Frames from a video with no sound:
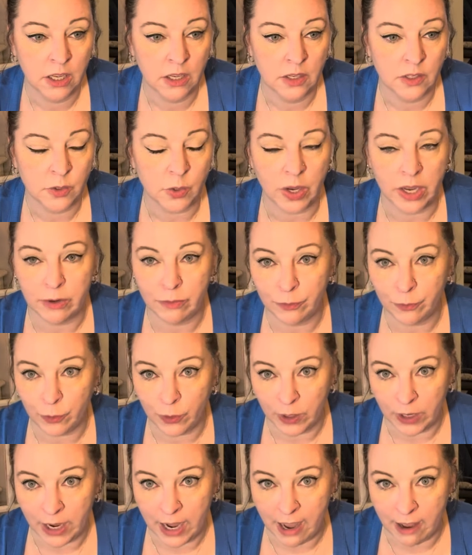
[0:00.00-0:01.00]
So I had
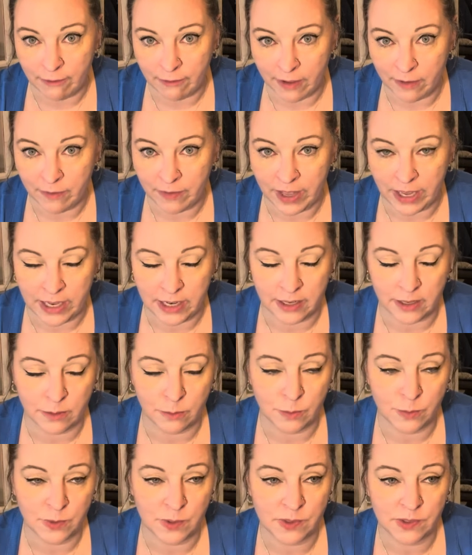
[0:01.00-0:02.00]
four half off
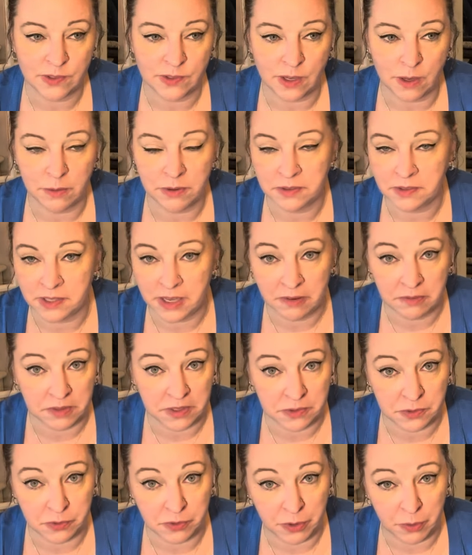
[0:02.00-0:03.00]
items. I've been saving
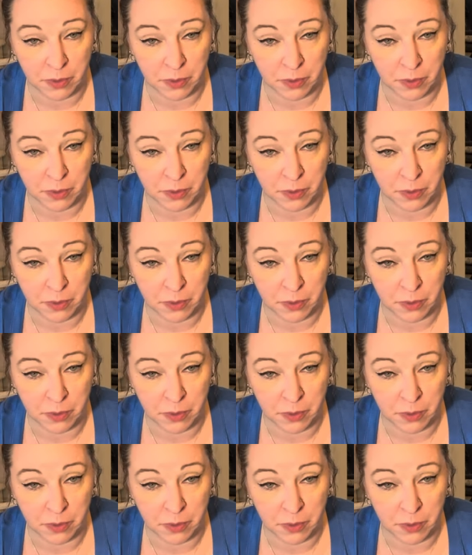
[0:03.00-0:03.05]
this for a